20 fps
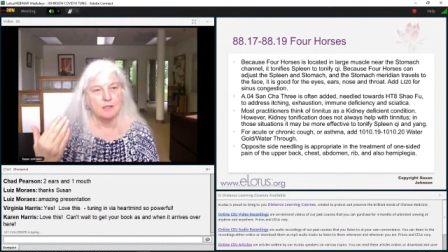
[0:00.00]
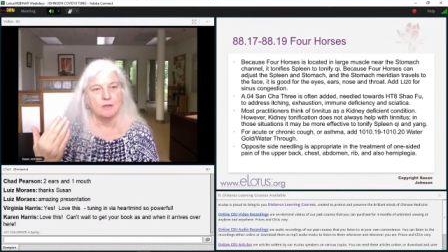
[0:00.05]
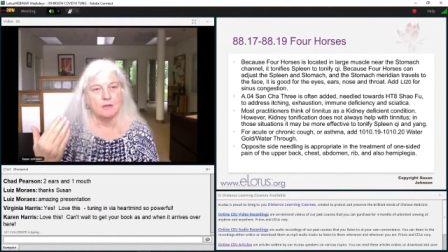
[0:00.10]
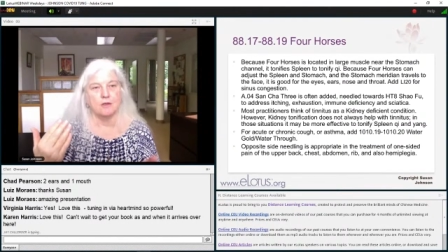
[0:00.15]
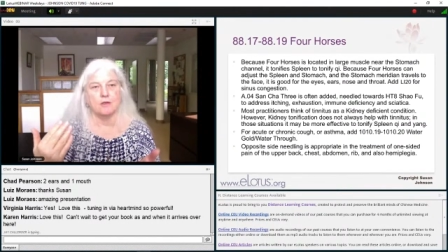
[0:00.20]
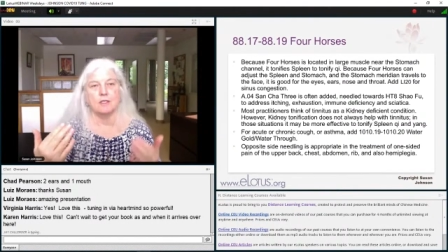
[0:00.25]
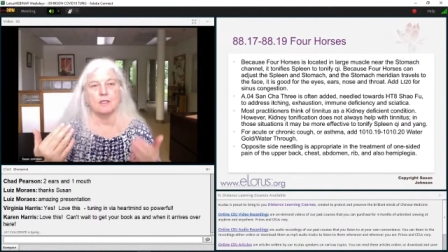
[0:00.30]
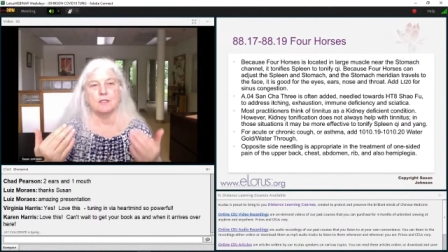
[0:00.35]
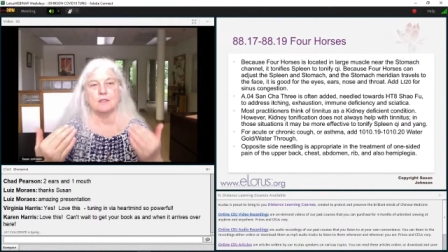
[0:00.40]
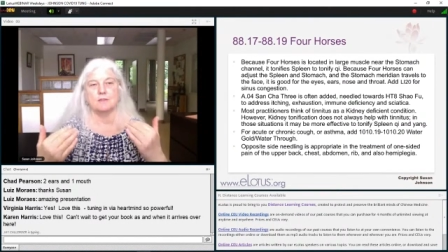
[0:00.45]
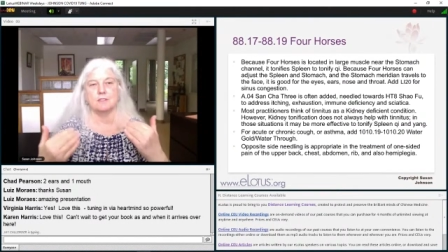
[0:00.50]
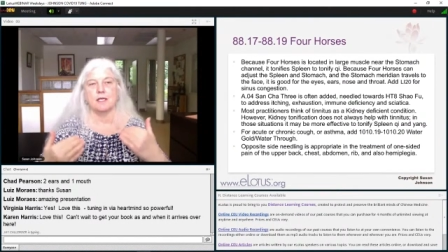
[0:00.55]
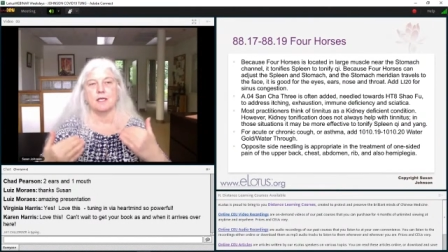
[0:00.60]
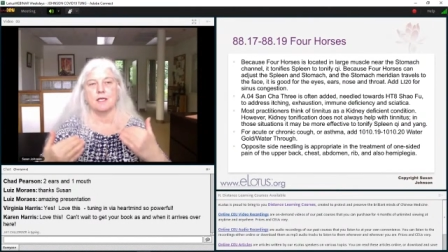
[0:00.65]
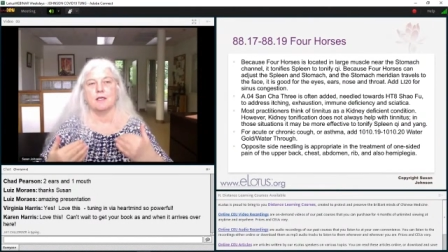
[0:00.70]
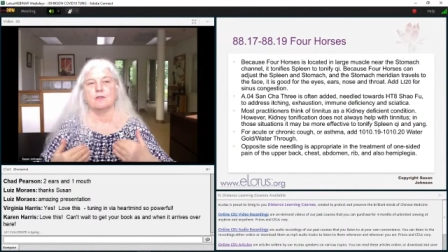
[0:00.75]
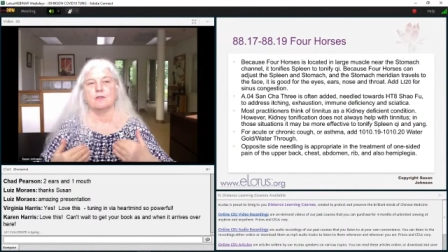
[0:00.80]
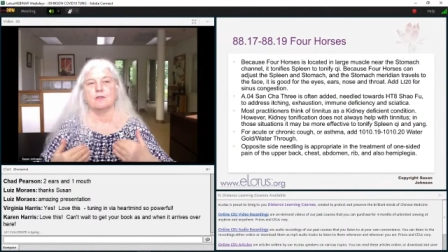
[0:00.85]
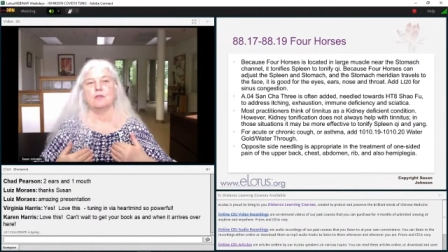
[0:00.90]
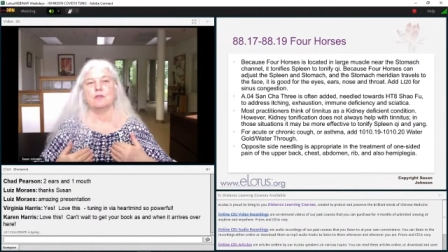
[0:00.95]
They're going to
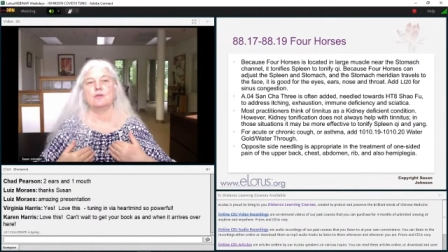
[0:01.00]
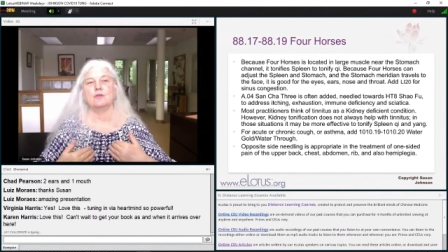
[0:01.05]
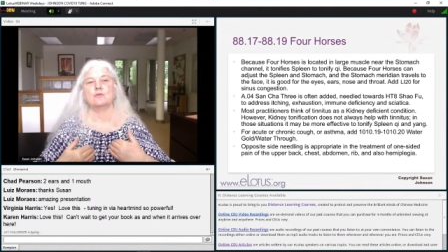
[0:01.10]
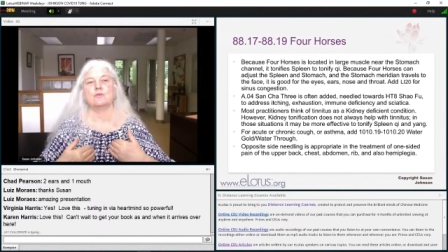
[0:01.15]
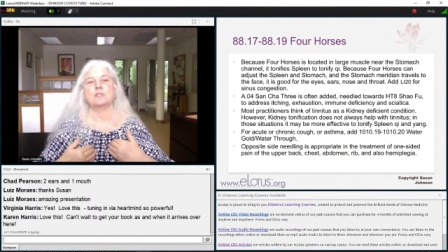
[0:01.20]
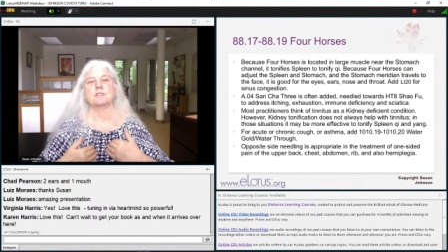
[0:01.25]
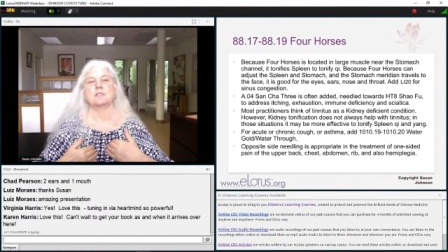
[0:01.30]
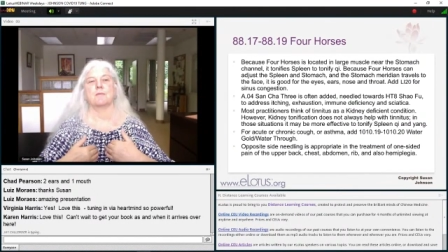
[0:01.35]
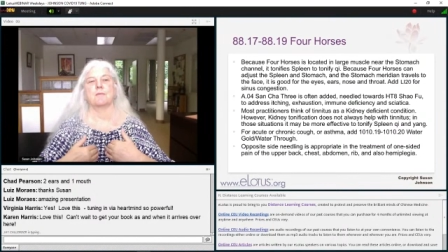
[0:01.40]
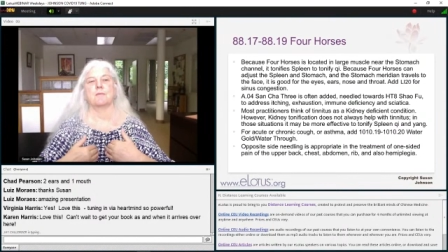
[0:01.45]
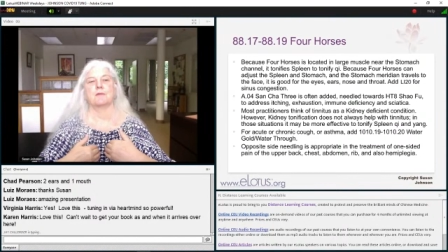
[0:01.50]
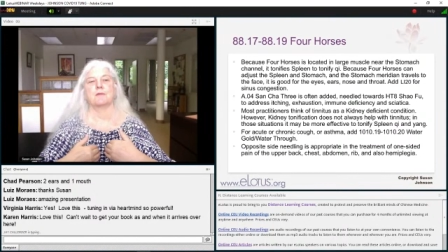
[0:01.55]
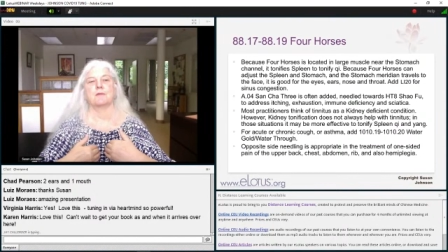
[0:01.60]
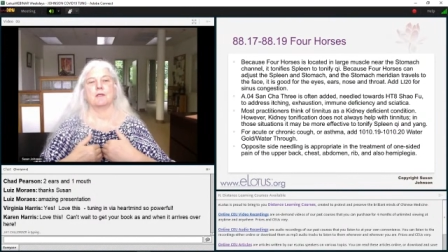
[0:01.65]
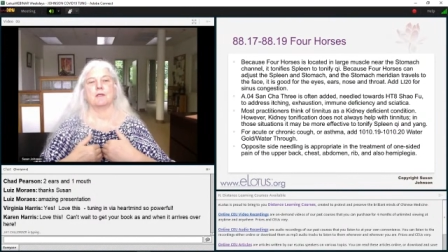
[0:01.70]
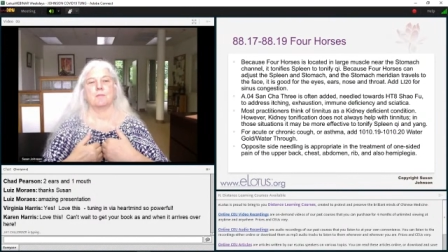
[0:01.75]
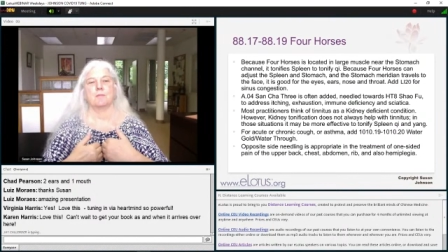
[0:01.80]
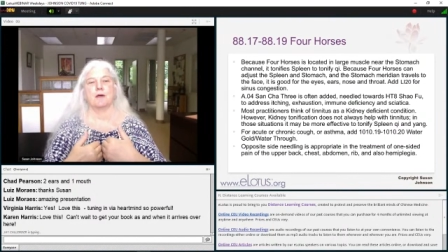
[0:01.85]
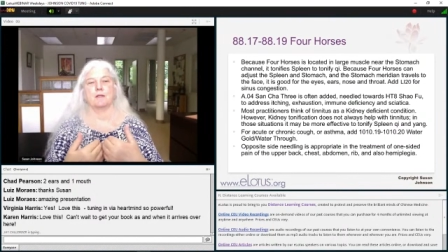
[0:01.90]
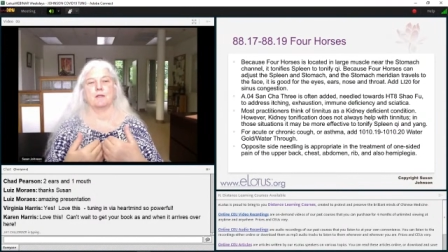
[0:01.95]
tell you something
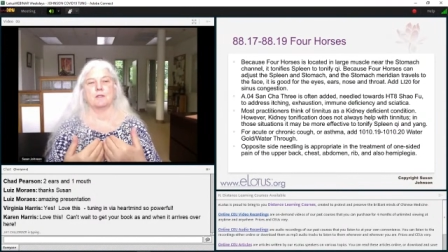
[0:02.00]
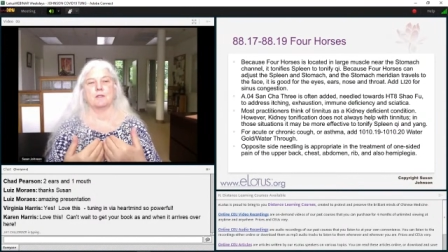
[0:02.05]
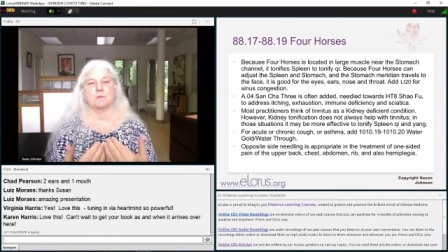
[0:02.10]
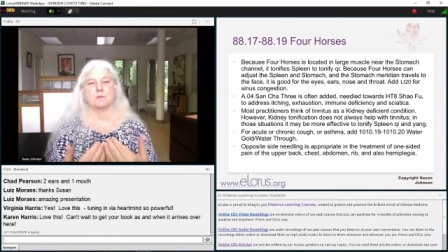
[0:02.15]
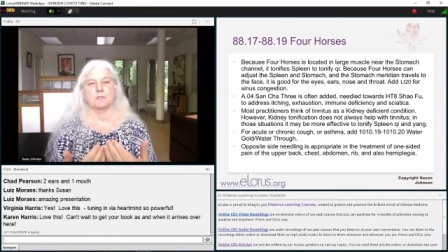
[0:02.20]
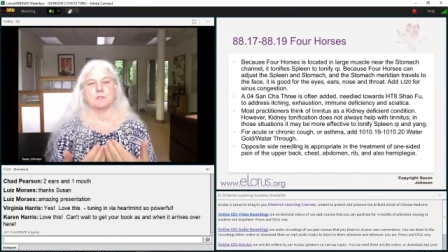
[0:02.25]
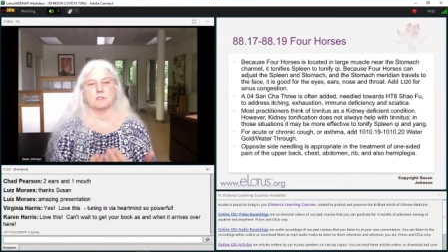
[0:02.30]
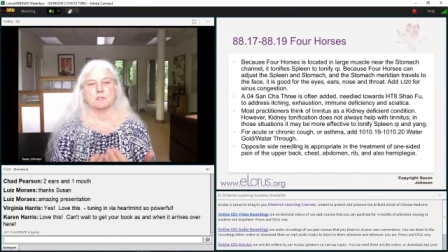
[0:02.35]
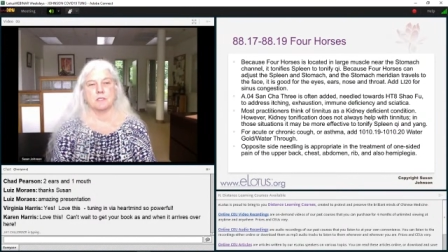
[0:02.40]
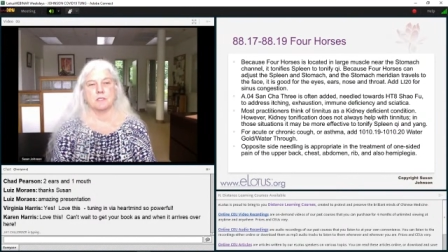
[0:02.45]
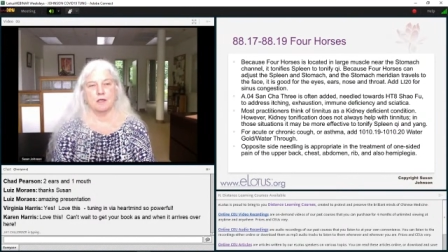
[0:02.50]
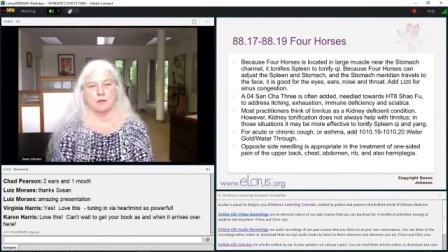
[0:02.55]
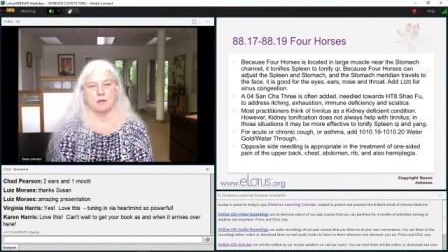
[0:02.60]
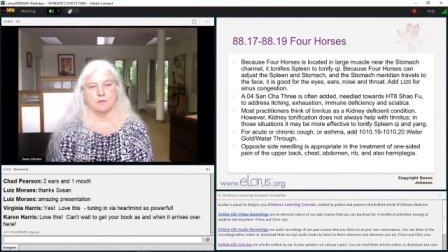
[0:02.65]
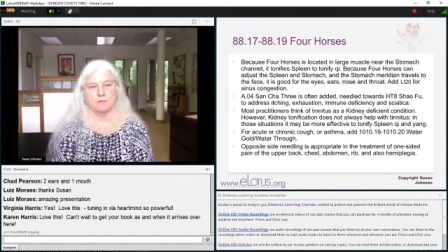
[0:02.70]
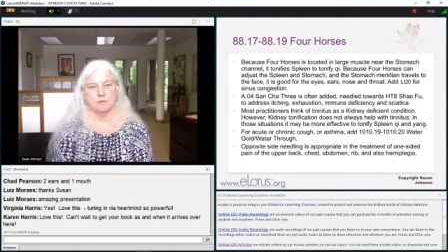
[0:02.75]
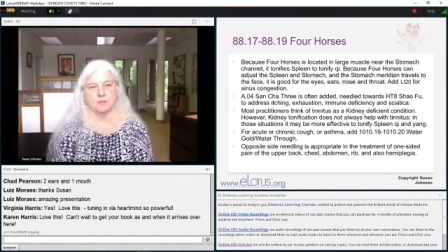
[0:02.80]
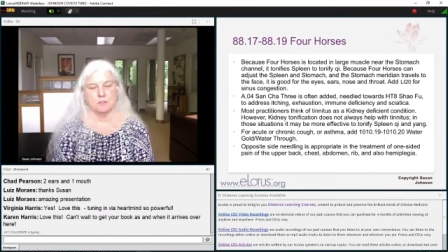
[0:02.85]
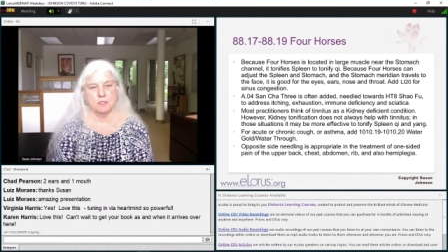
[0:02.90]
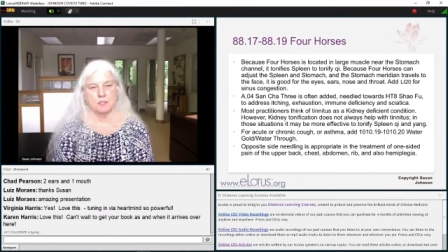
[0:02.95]
about
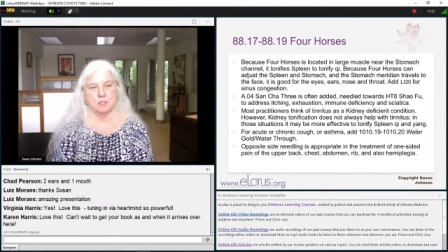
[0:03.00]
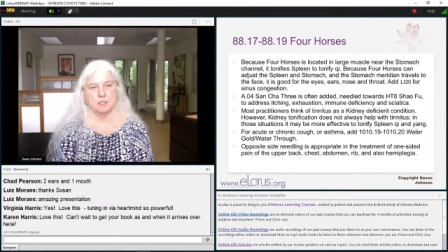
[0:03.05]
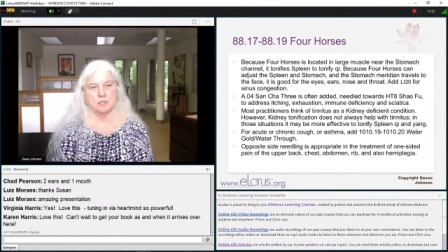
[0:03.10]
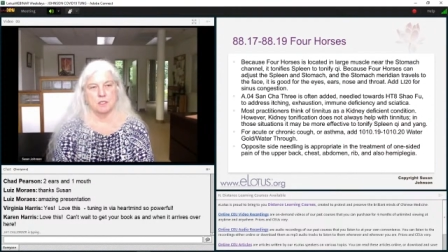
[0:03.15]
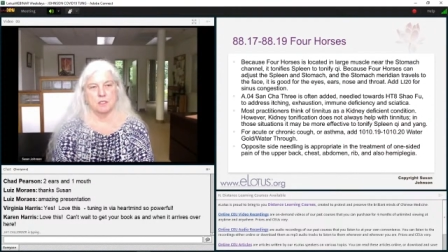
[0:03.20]
themselves